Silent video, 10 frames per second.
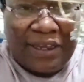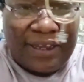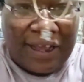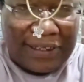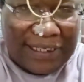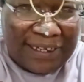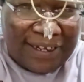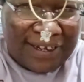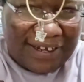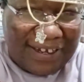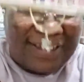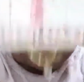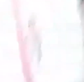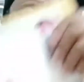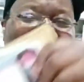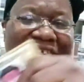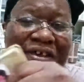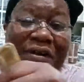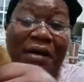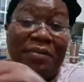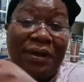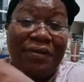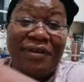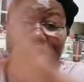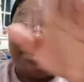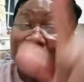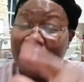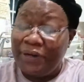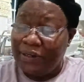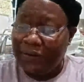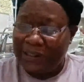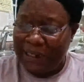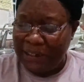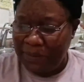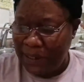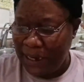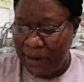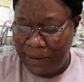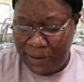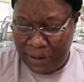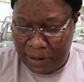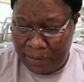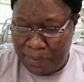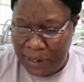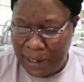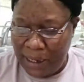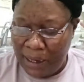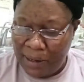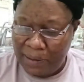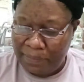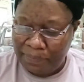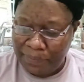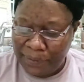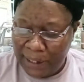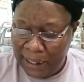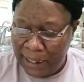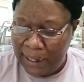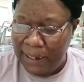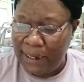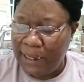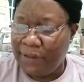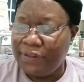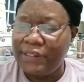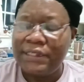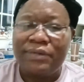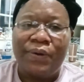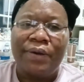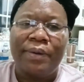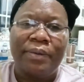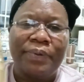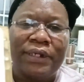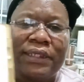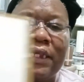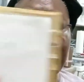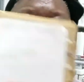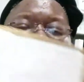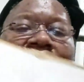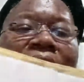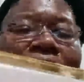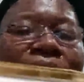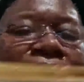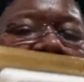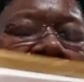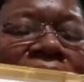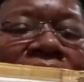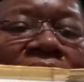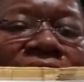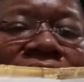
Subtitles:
Y'all see it? So I'm learning. Don't judge me now. But then, this is where I'm going to put the things I'm going to do for